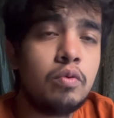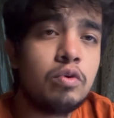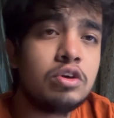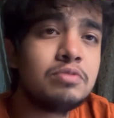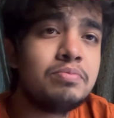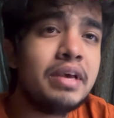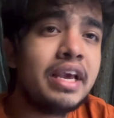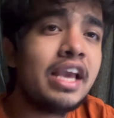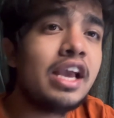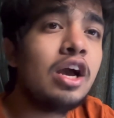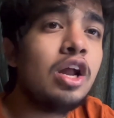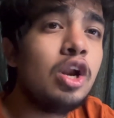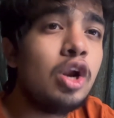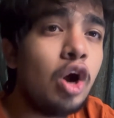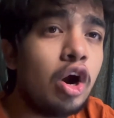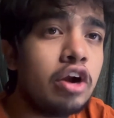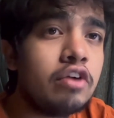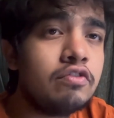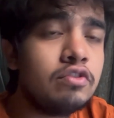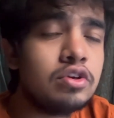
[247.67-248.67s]
was making a
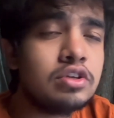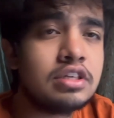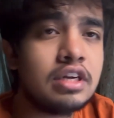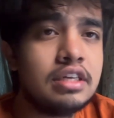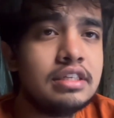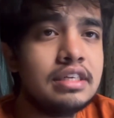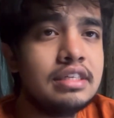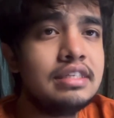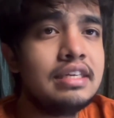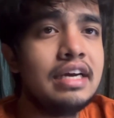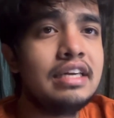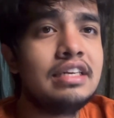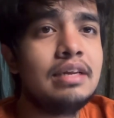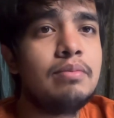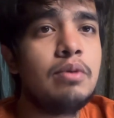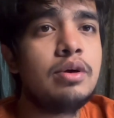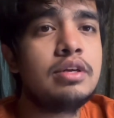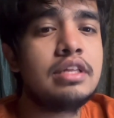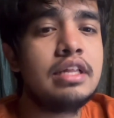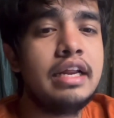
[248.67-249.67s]
lot of those runs inside the
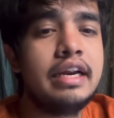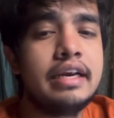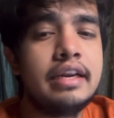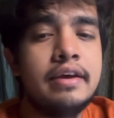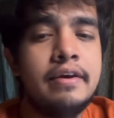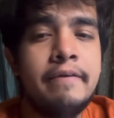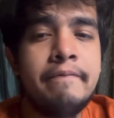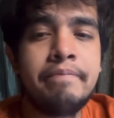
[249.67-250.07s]
box late.